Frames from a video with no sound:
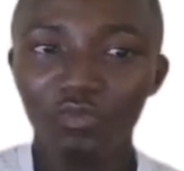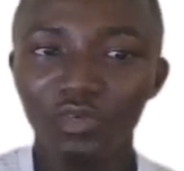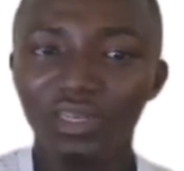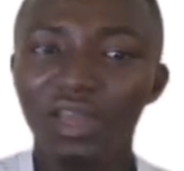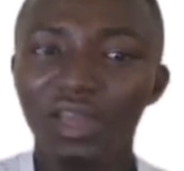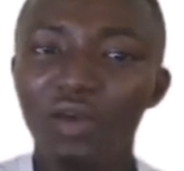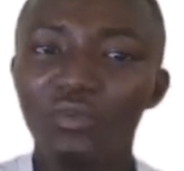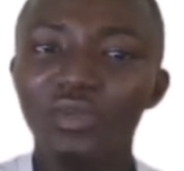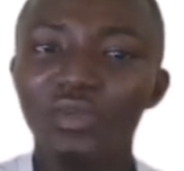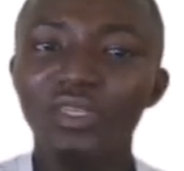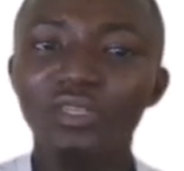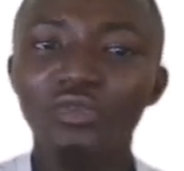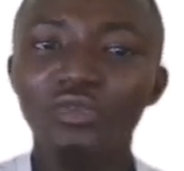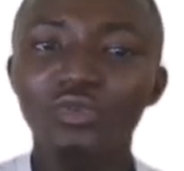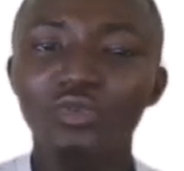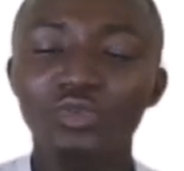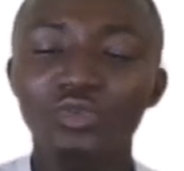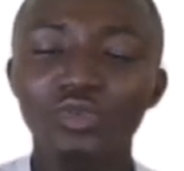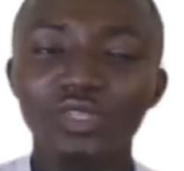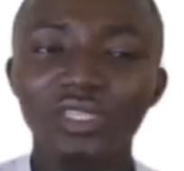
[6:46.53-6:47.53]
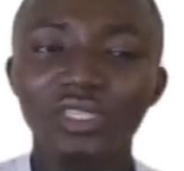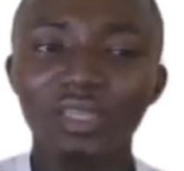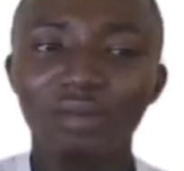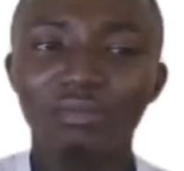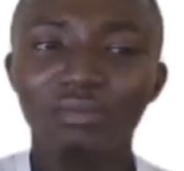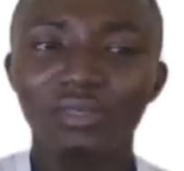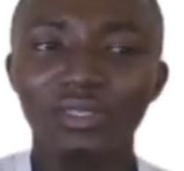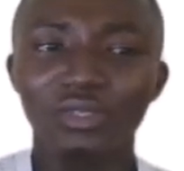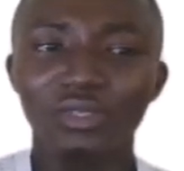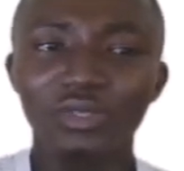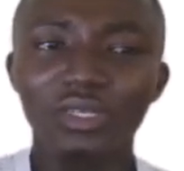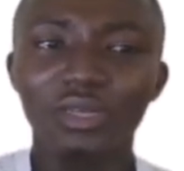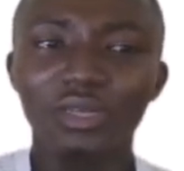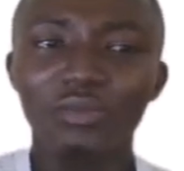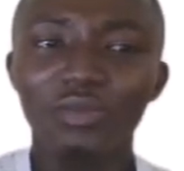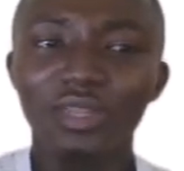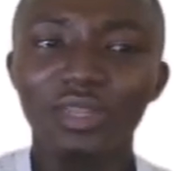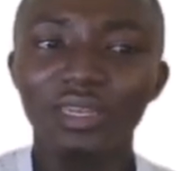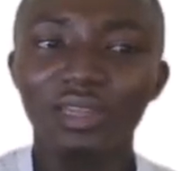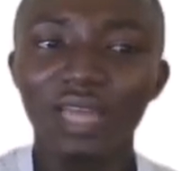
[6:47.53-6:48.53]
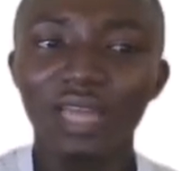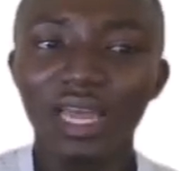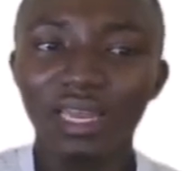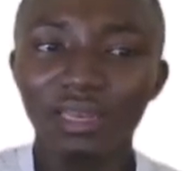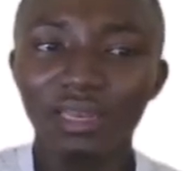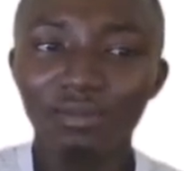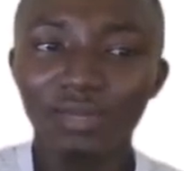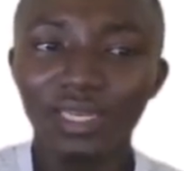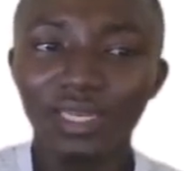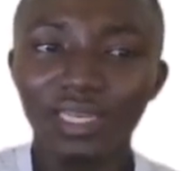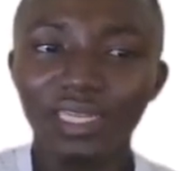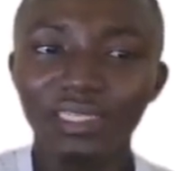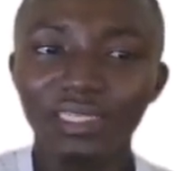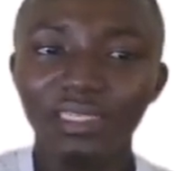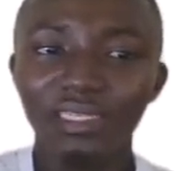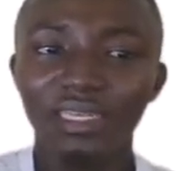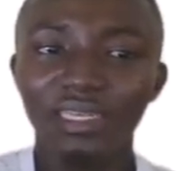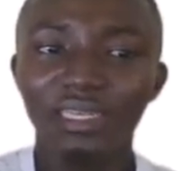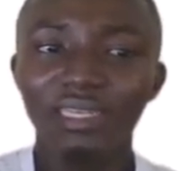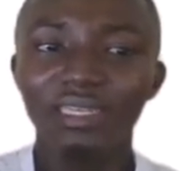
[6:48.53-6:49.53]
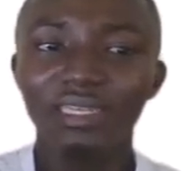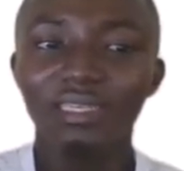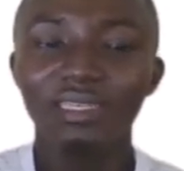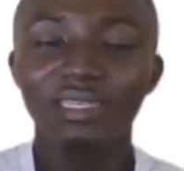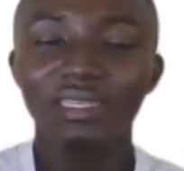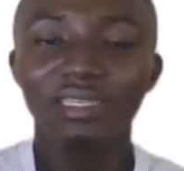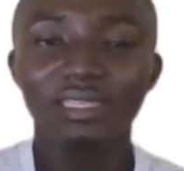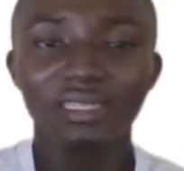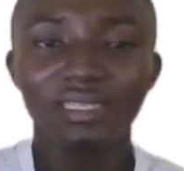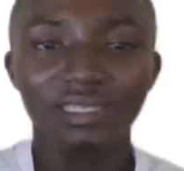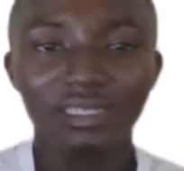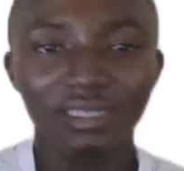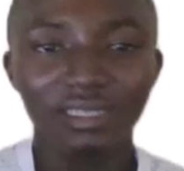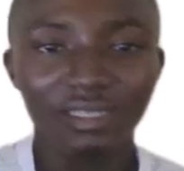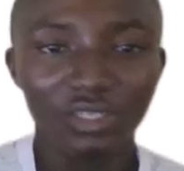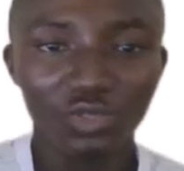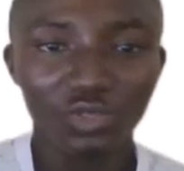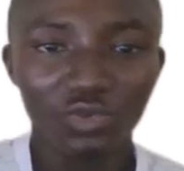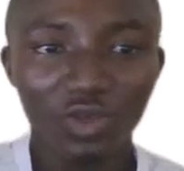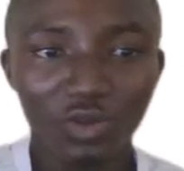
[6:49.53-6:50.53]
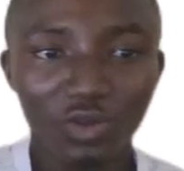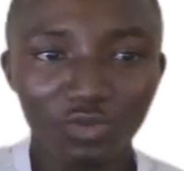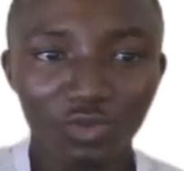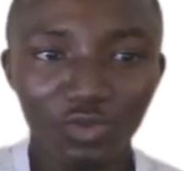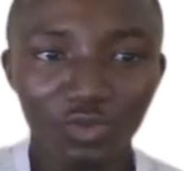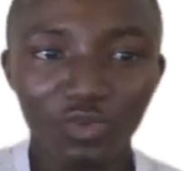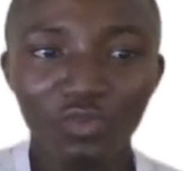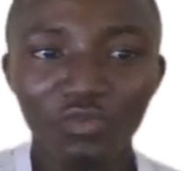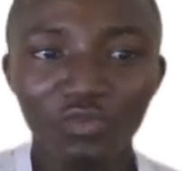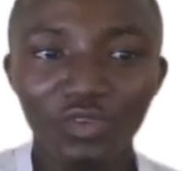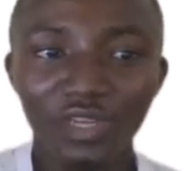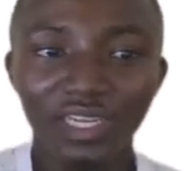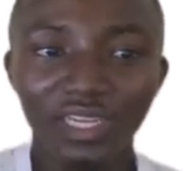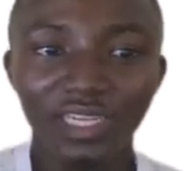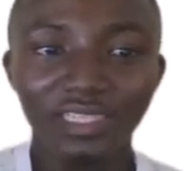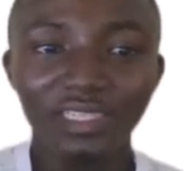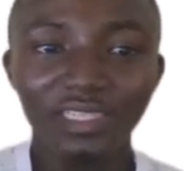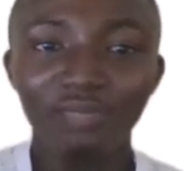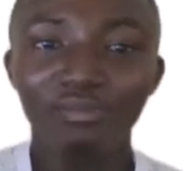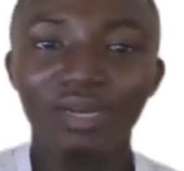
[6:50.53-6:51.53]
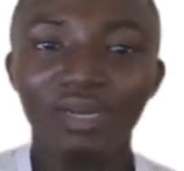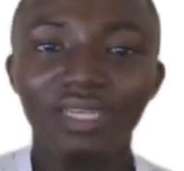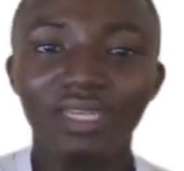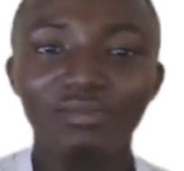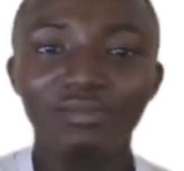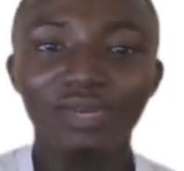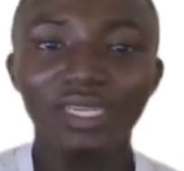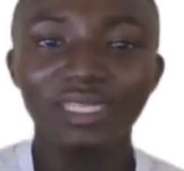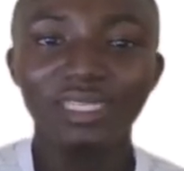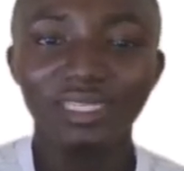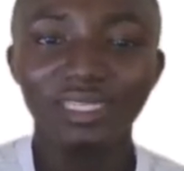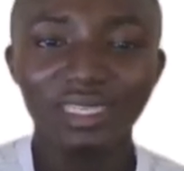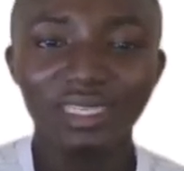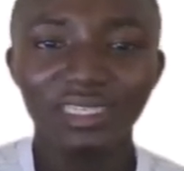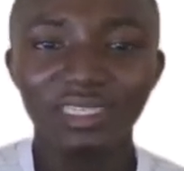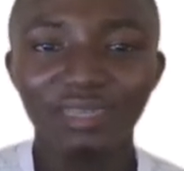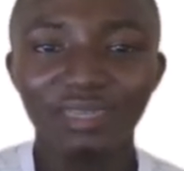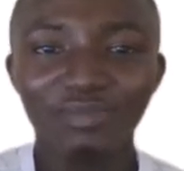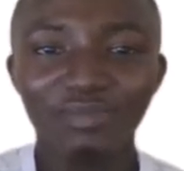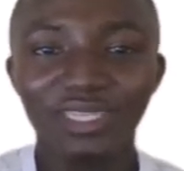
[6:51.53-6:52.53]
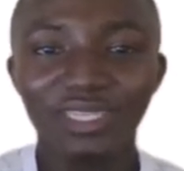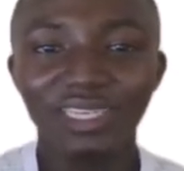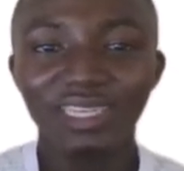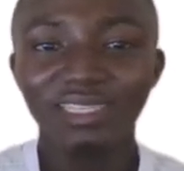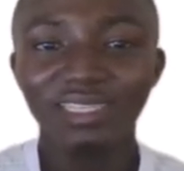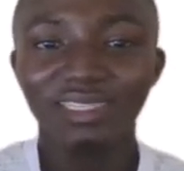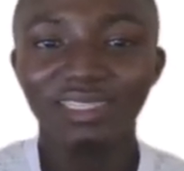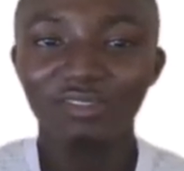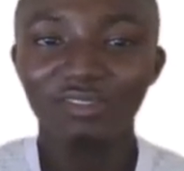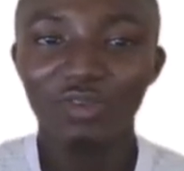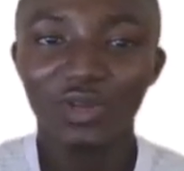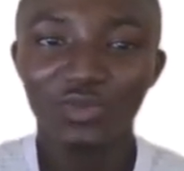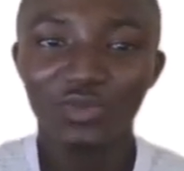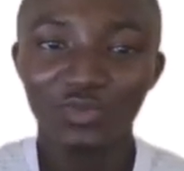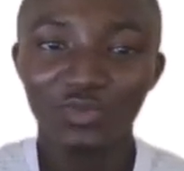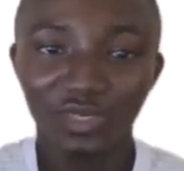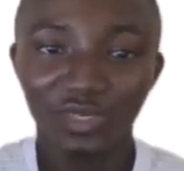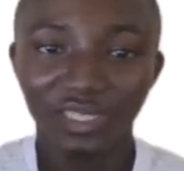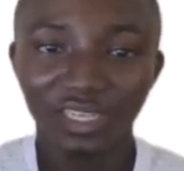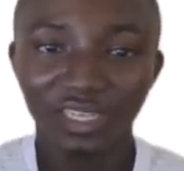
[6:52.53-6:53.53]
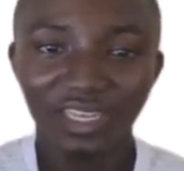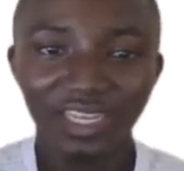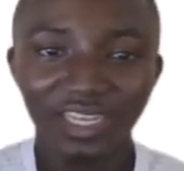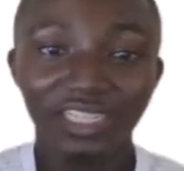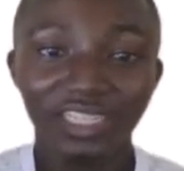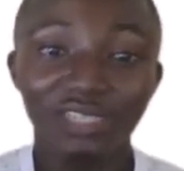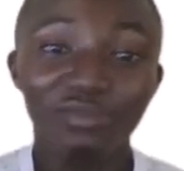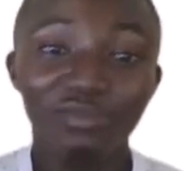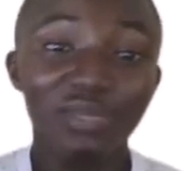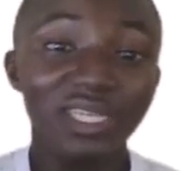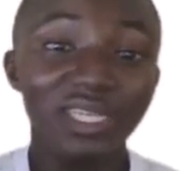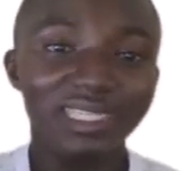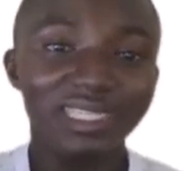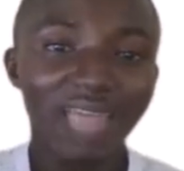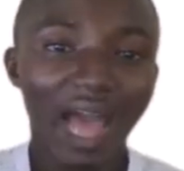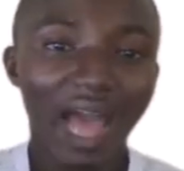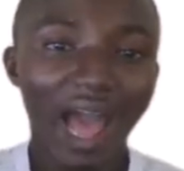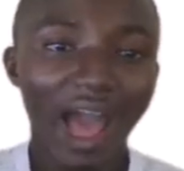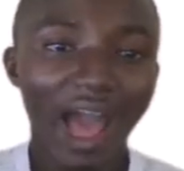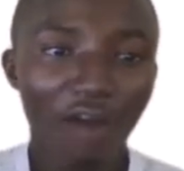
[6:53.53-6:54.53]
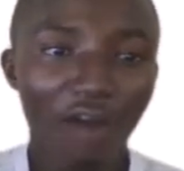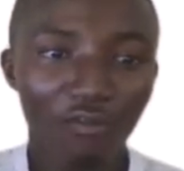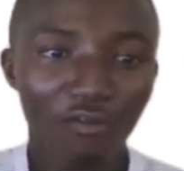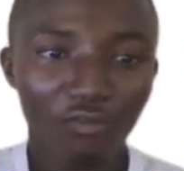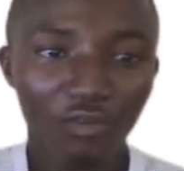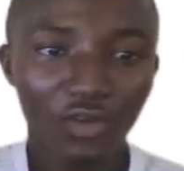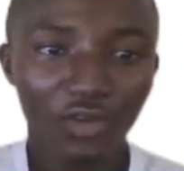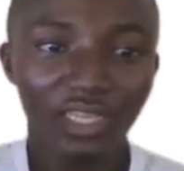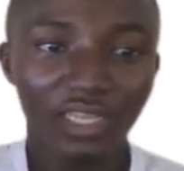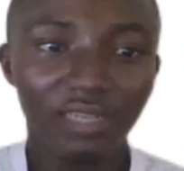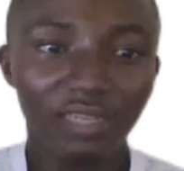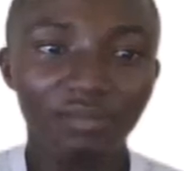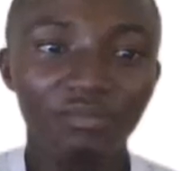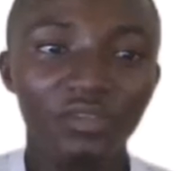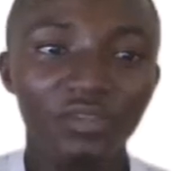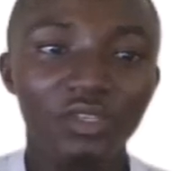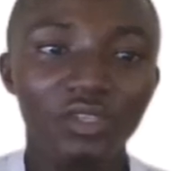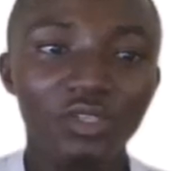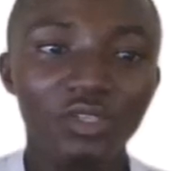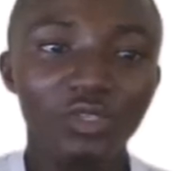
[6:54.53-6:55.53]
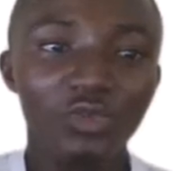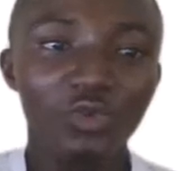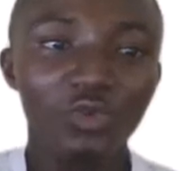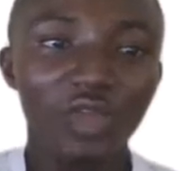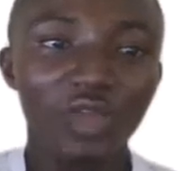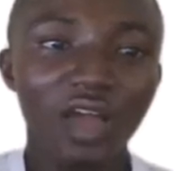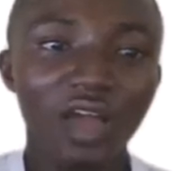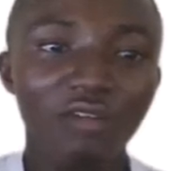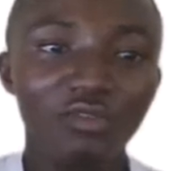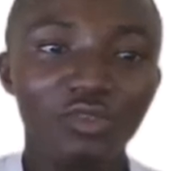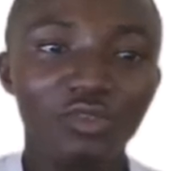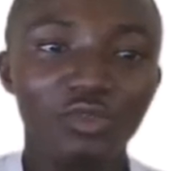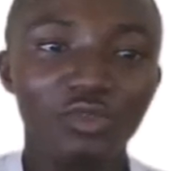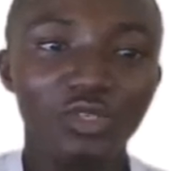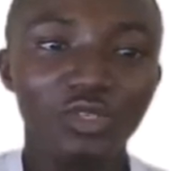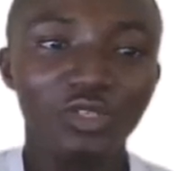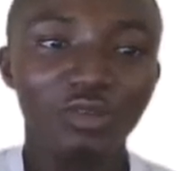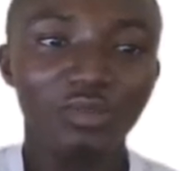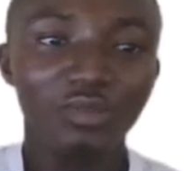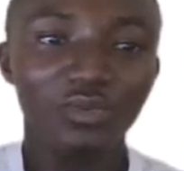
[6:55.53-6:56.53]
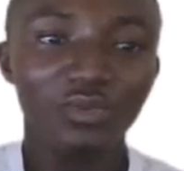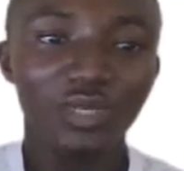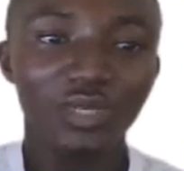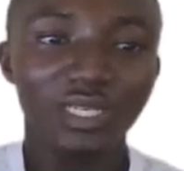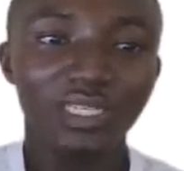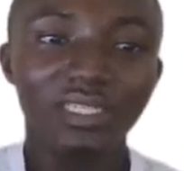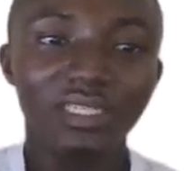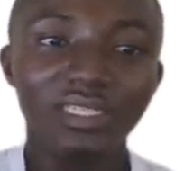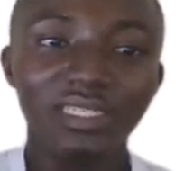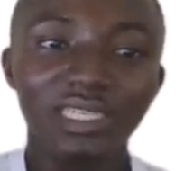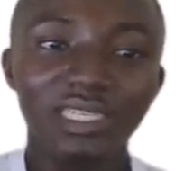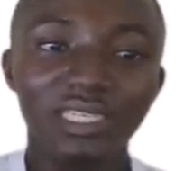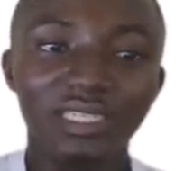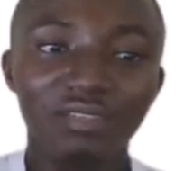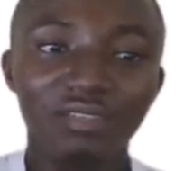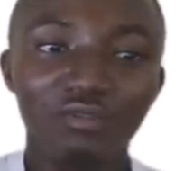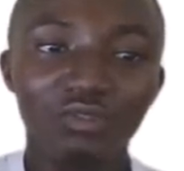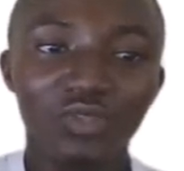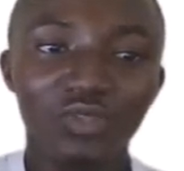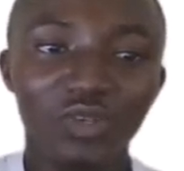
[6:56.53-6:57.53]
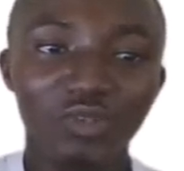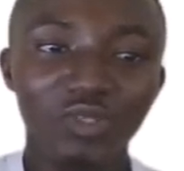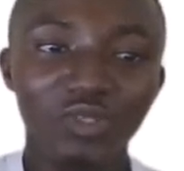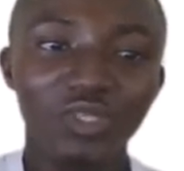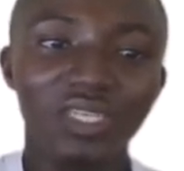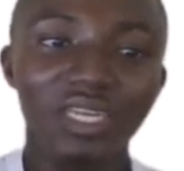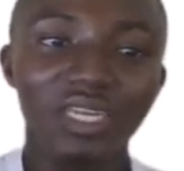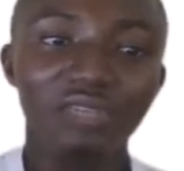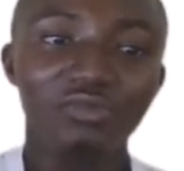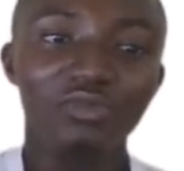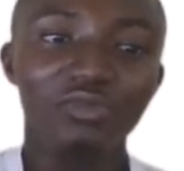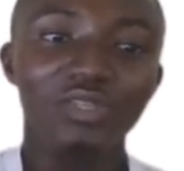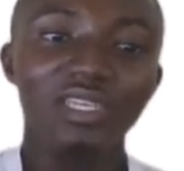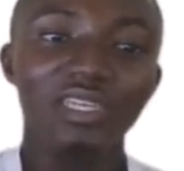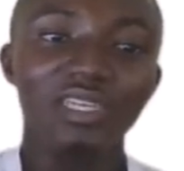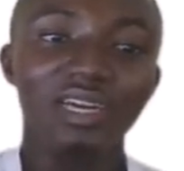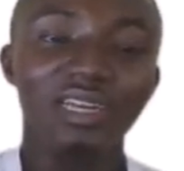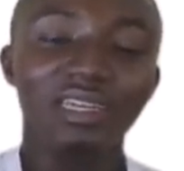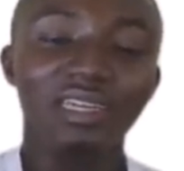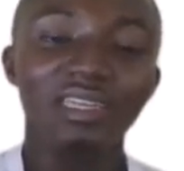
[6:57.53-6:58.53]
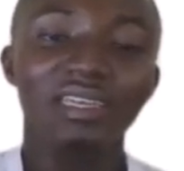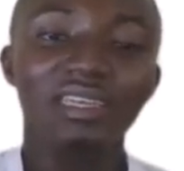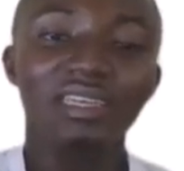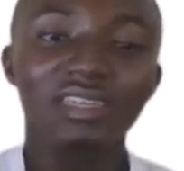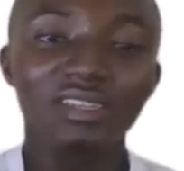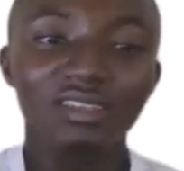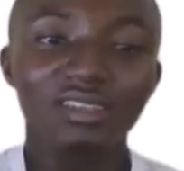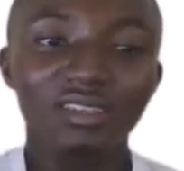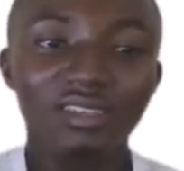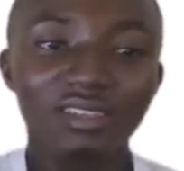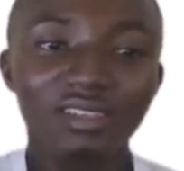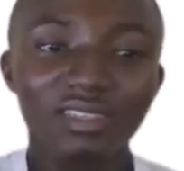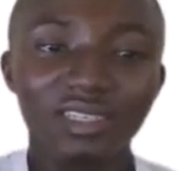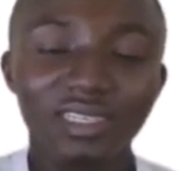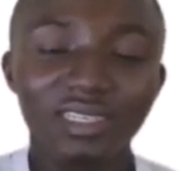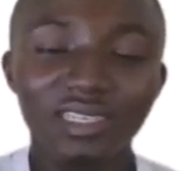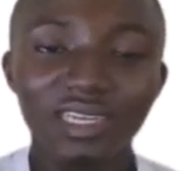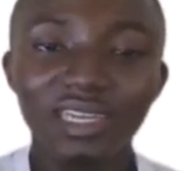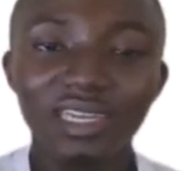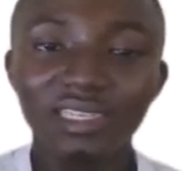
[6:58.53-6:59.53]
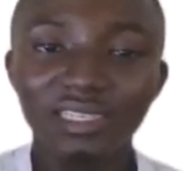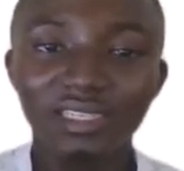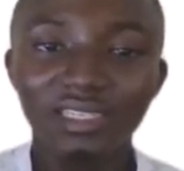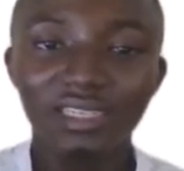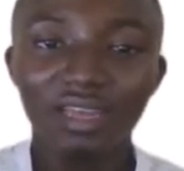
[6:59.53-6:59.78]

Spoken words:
Now we need to do something so that we eliminate this square root. Don't forget, in mathematics, anytime you hear square root, it means half, okay? So we have to do something with this -12 so that we can get